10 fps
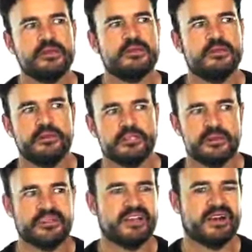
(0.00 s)
And
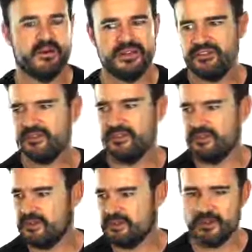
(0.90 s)
se me acercaban and
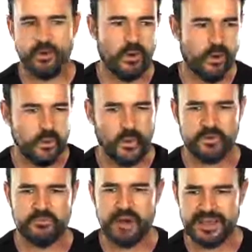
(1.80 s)
they said,
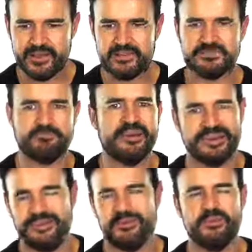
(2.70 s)
oh, Michael's
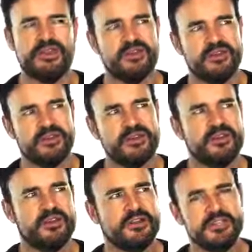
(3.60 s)
picking on me,
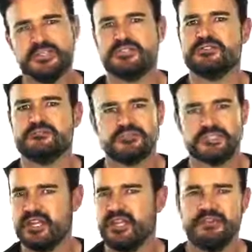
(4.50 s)
and he's
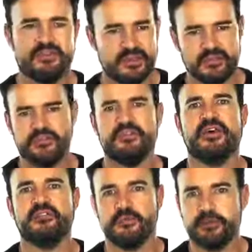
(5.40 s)
saying this and
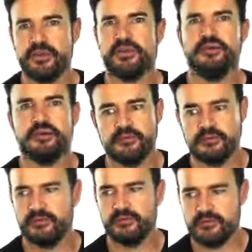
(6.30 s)
that, so picking on.
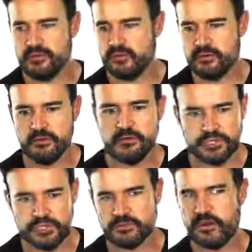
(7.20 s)
And I thought, oh,
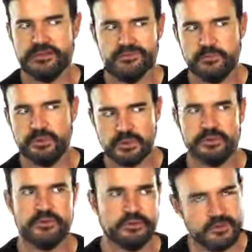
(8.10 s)
she's crying, so
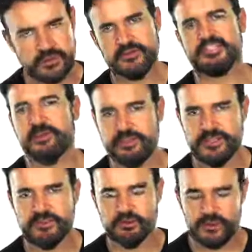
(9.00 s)
picking on is like, se está
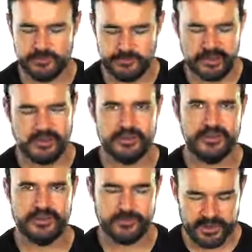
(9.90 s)
metiendo conmigo,
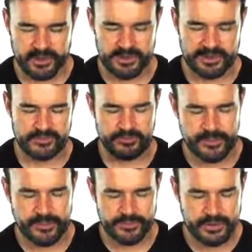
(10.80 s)
in a really negative
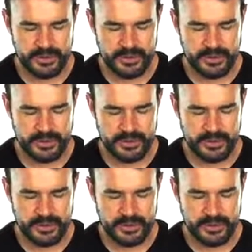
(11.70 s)
way.